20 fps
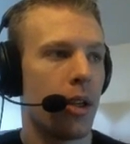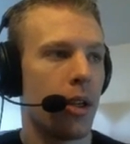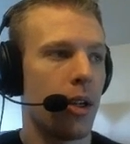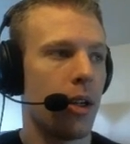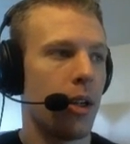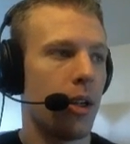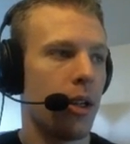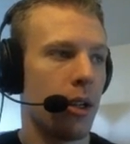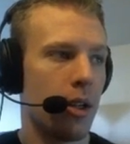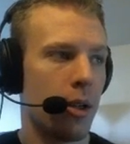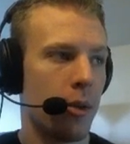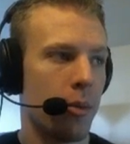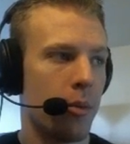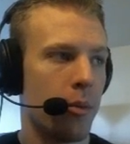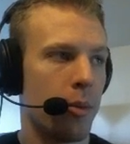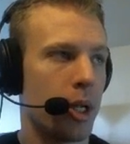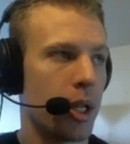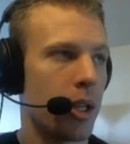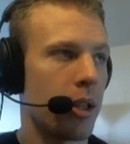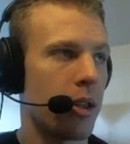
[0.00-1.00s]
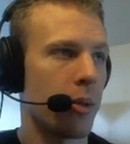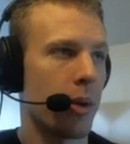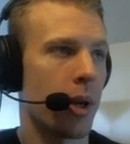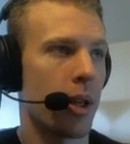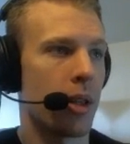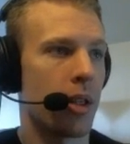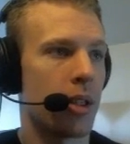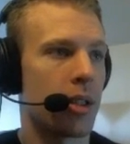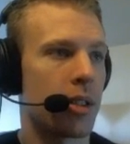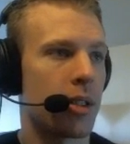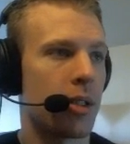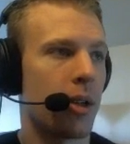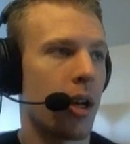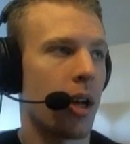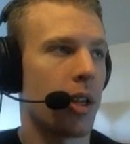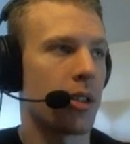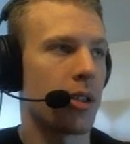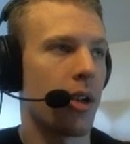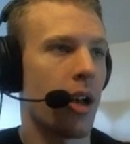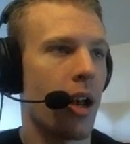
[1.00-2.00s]
But either way, these 2
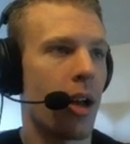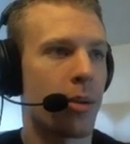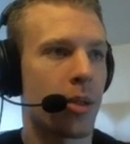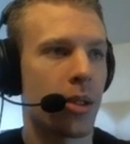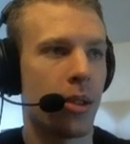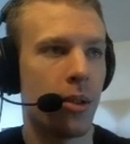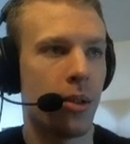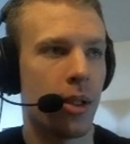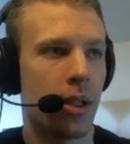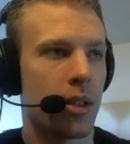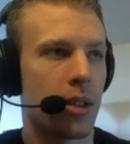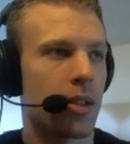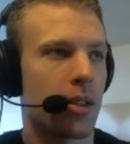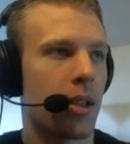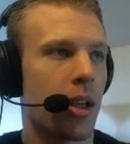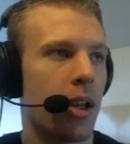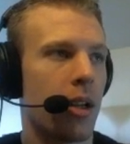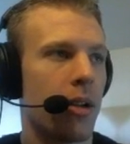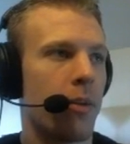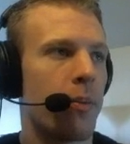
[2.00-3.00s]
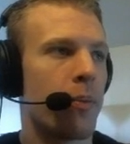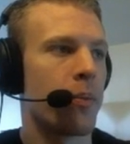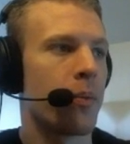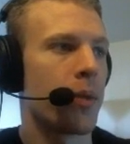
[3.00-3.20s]
guys are absolutely insane.